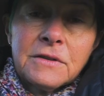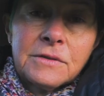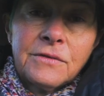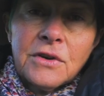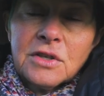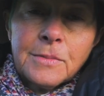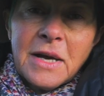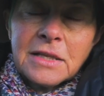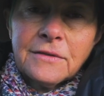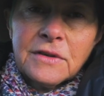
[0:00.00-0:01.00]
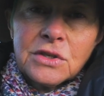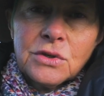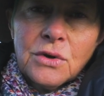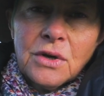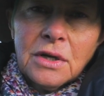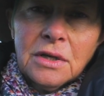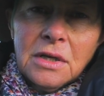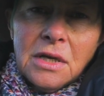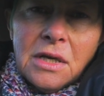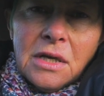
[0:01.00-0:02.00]
various parts of Victoria.
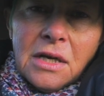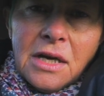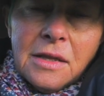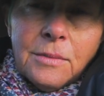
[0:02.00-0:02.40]
And